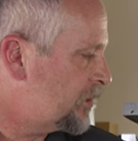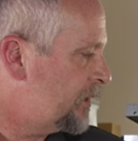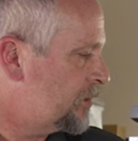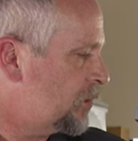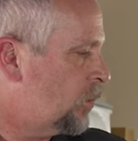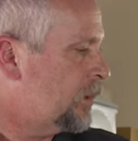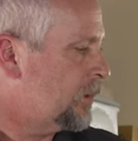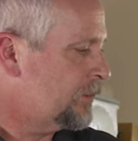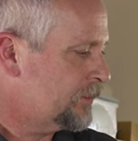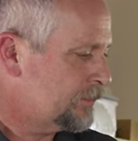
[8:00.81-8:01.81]
this
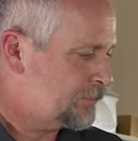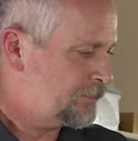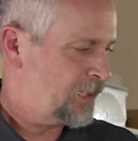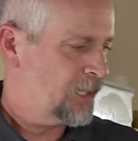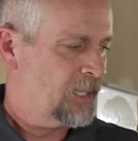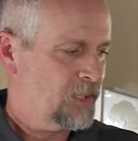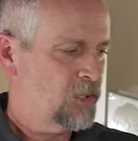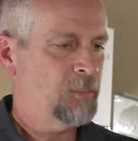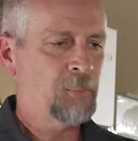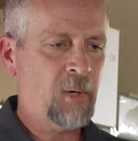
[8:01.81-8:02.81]
coil.
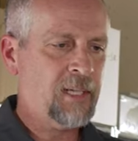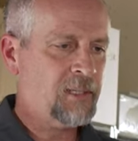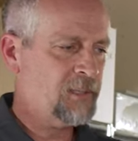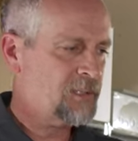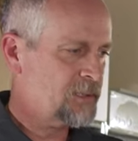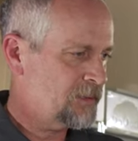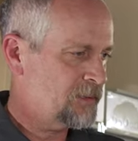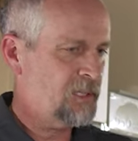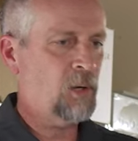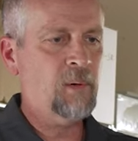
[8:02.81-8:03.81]
Good practice,
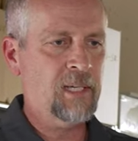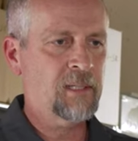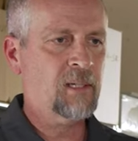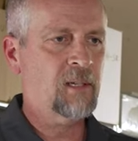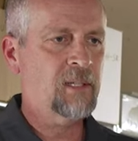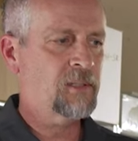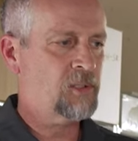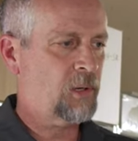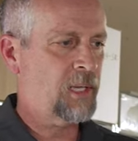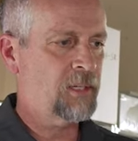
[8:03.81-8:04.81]
go ahead and clean the
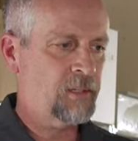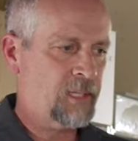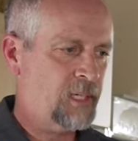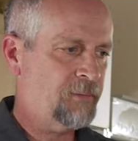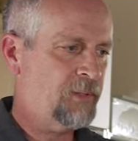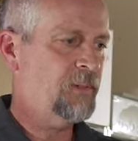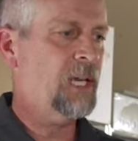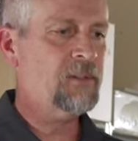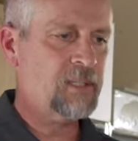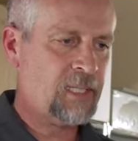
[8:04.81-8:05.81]
strainer and if you've
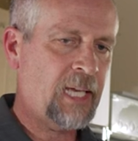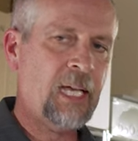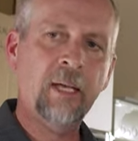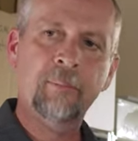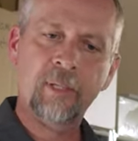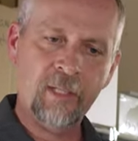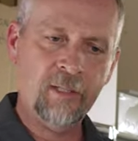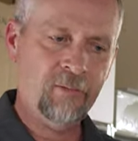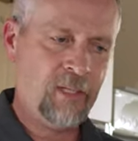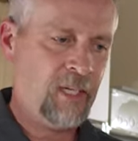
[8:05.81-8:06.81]
got the time and
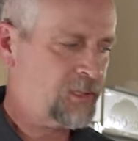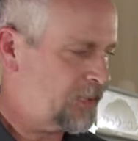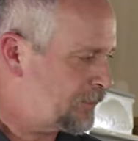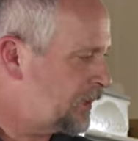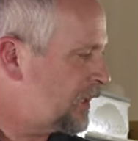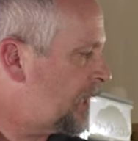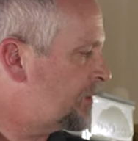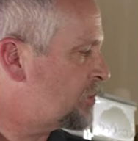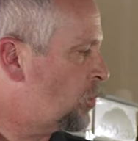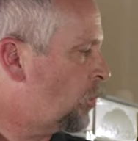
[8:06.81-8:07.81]
you've got something to
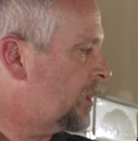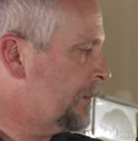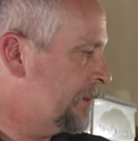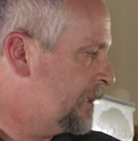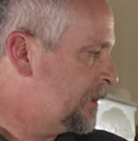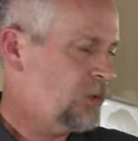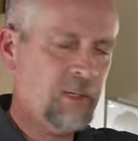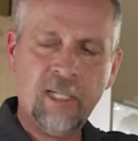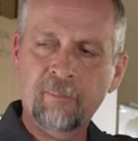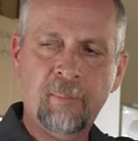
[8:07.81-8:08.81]
catch the water in, go
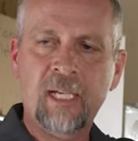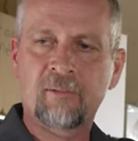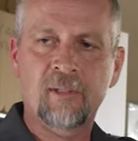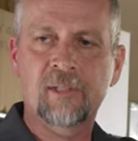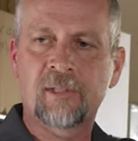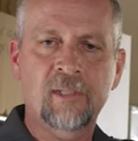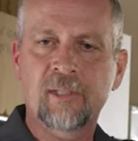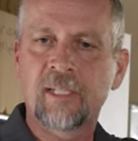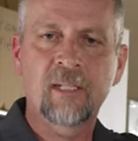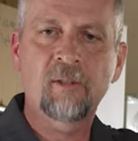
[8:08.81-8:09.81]
ahead and back flush this
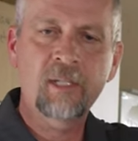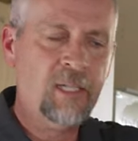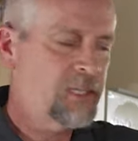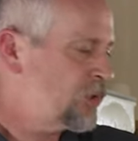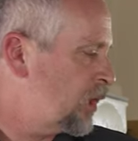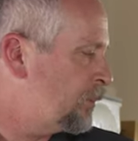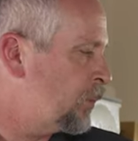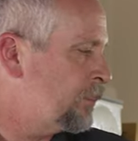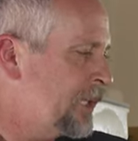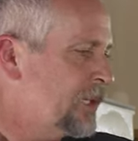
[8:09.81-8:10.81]
thing. It only takes a
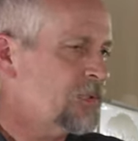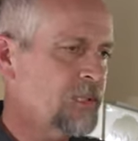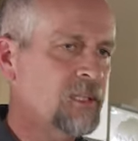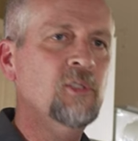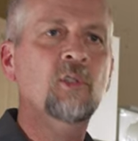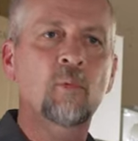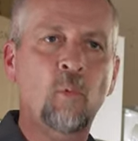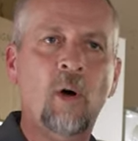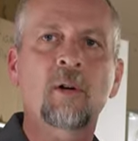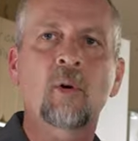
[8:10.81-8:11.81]
couple minutes and then you can
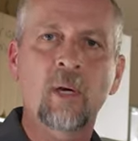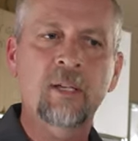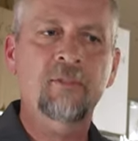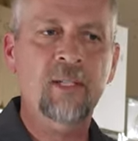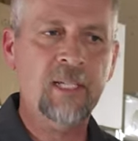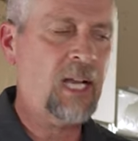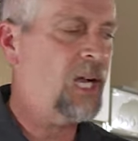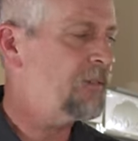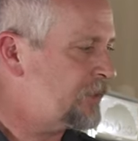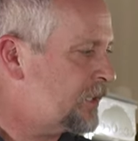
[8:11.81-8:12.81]
walk away feeling
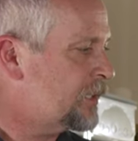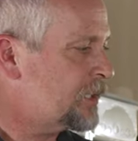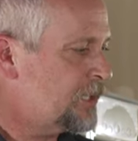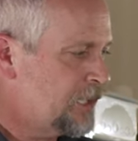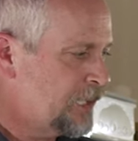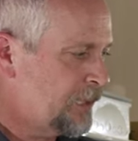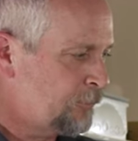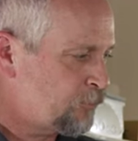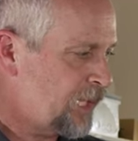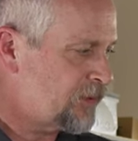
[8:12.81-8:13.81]
confident
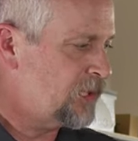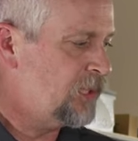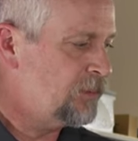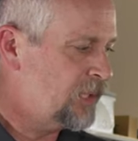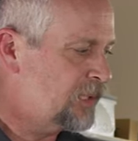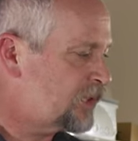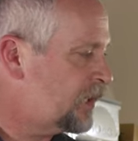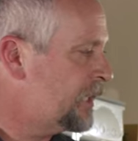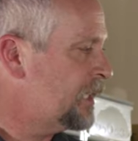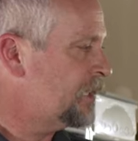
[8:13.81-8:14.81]
that the unit is
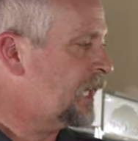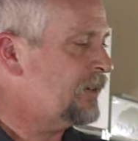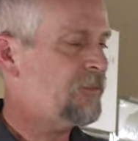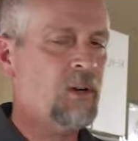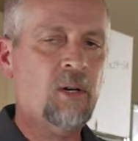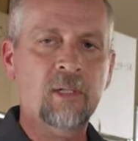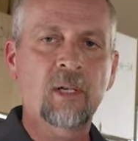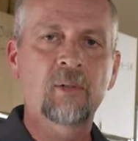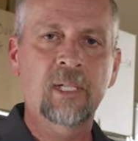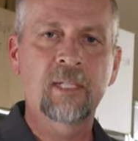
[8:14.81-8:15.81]
clean, that fault
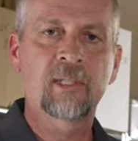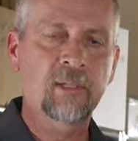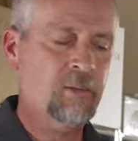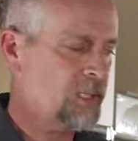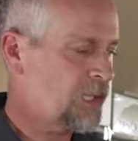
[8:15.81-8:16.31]
code isn't going to